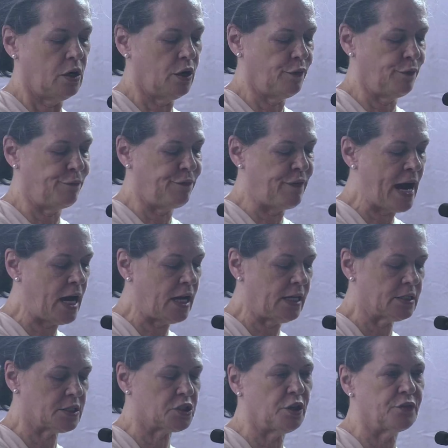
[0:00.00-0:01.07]
of
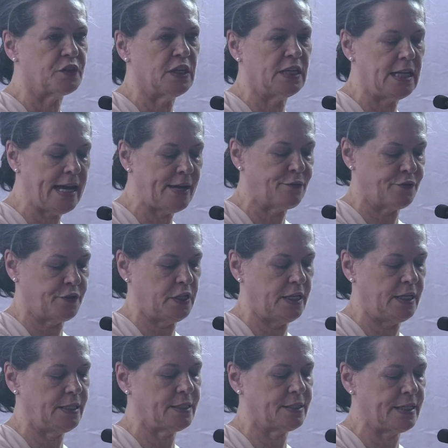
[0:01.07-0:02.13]
violence of the left
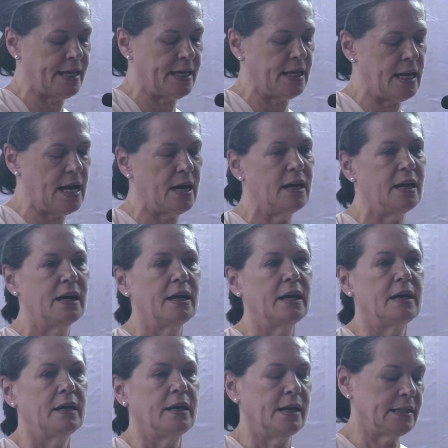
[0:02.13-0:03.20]
in Kerala
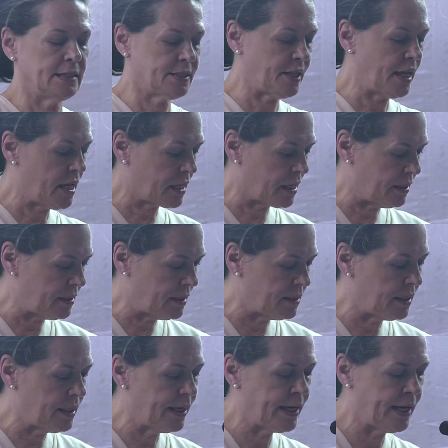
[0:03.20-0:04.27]
has taken a
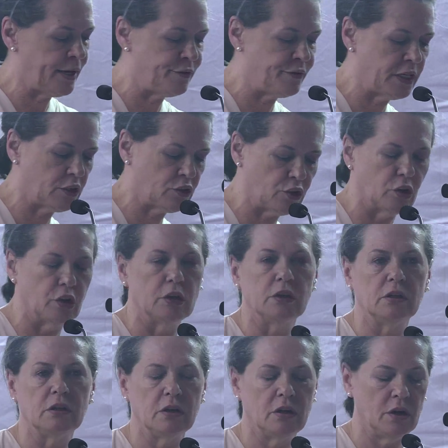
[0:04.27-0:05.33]
heavy toll
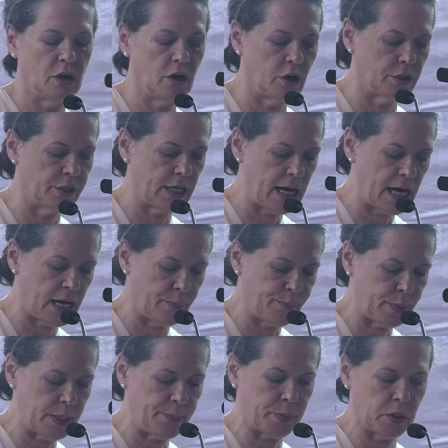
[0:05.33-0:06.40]
on our
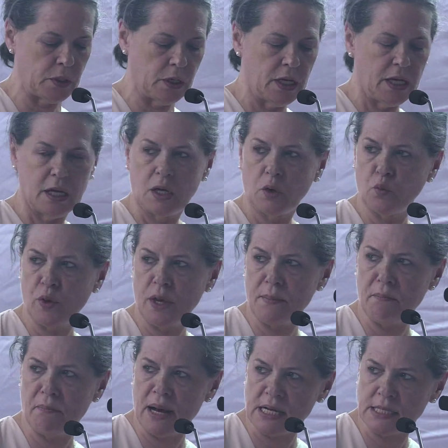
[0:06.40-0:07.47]
people. We
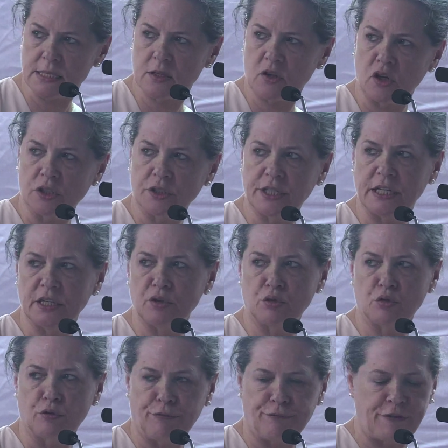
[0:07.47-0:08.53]
must continue
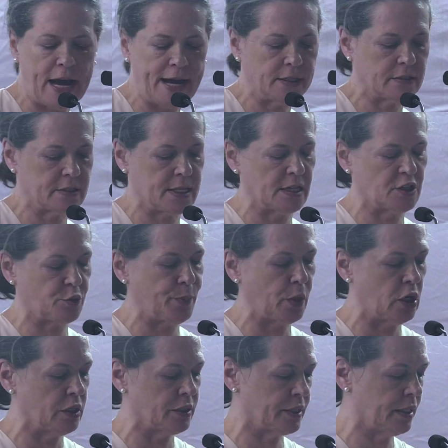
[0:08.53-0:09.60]
to fight such
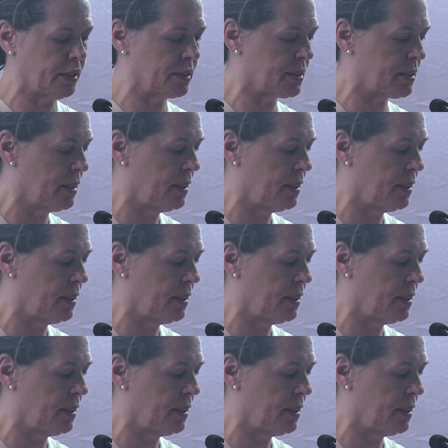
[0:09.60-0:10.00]
politics.